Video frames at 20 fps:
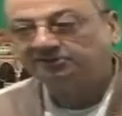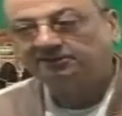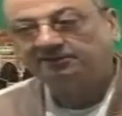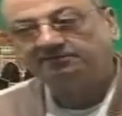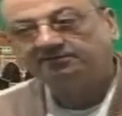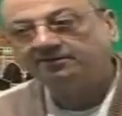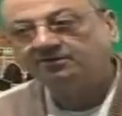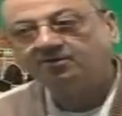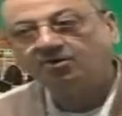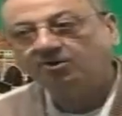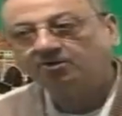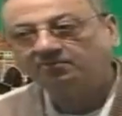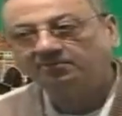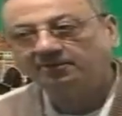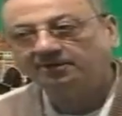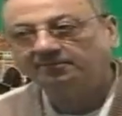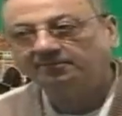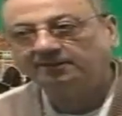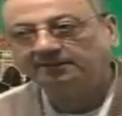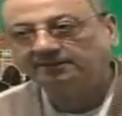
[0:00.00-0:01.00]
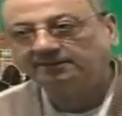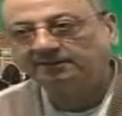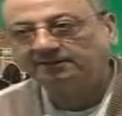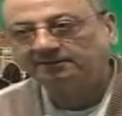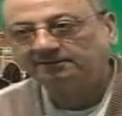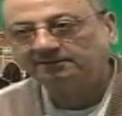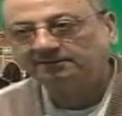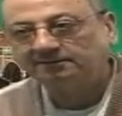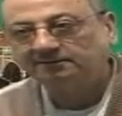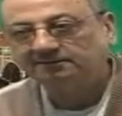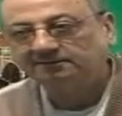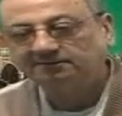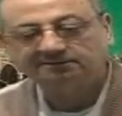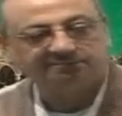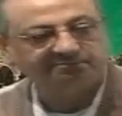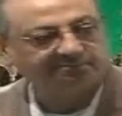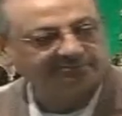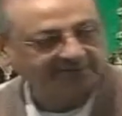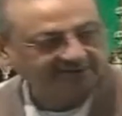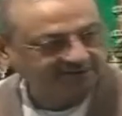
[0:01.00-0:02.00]
is our normal, brother,
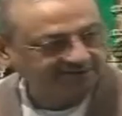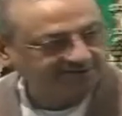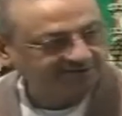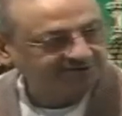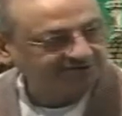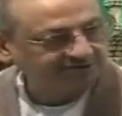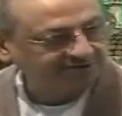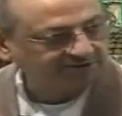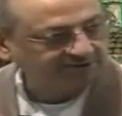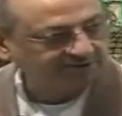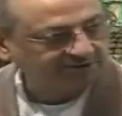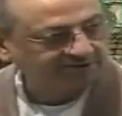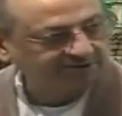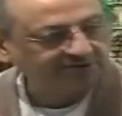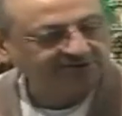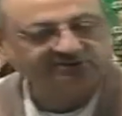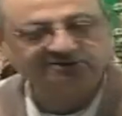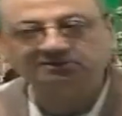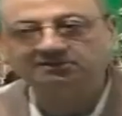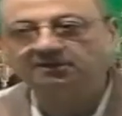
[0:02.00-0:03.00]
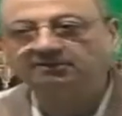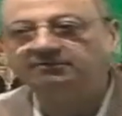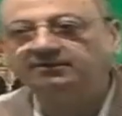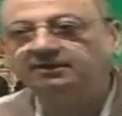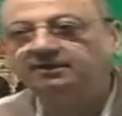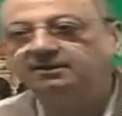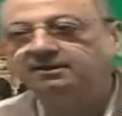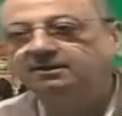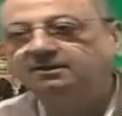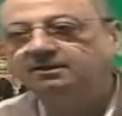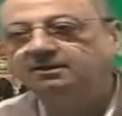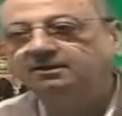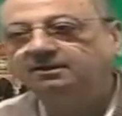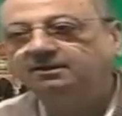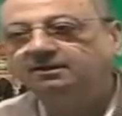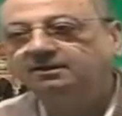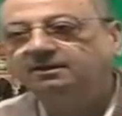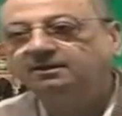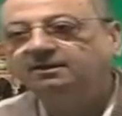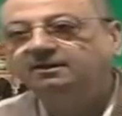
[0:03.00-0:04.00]
brothers and sisters. This is our,
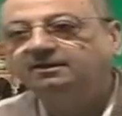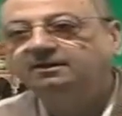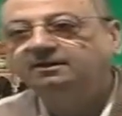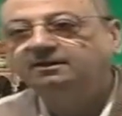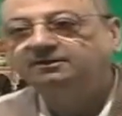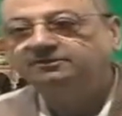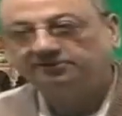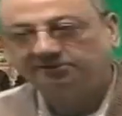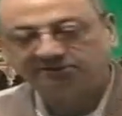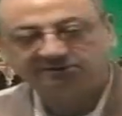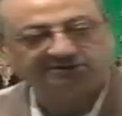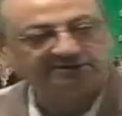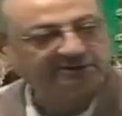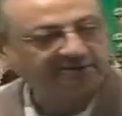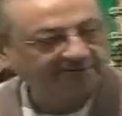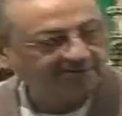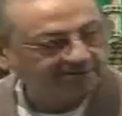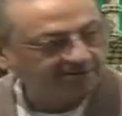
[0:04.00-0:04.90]
this is our